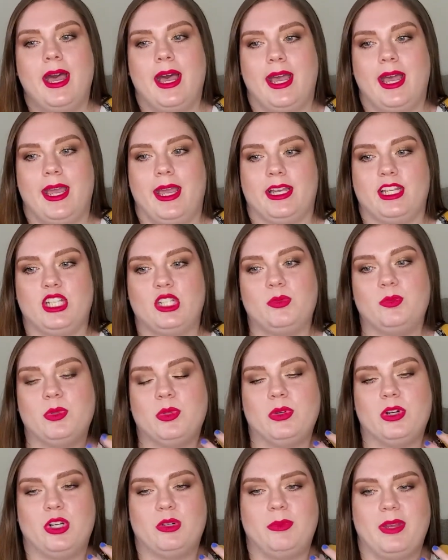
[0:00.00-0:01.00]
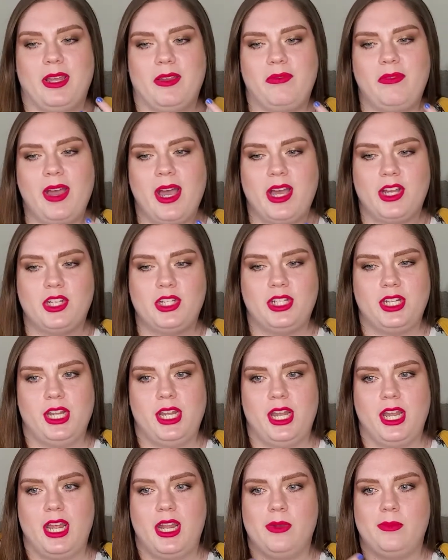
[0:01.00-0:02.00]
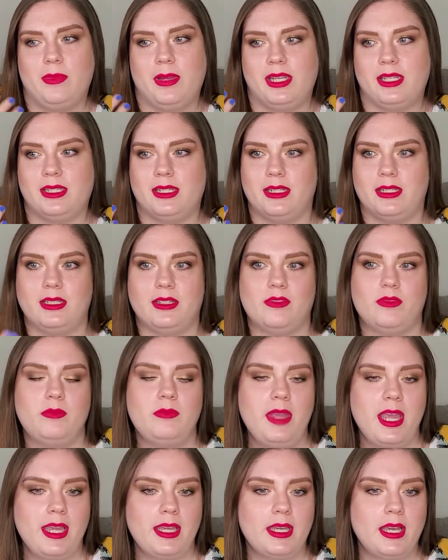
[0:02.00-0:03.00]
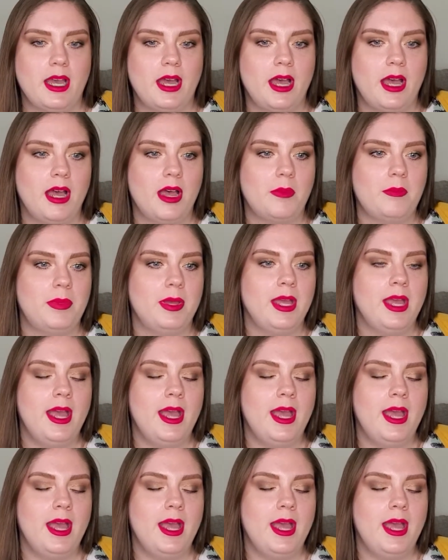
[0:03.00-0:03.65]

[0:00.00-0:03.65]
I explored my fashion, my sense of makeup.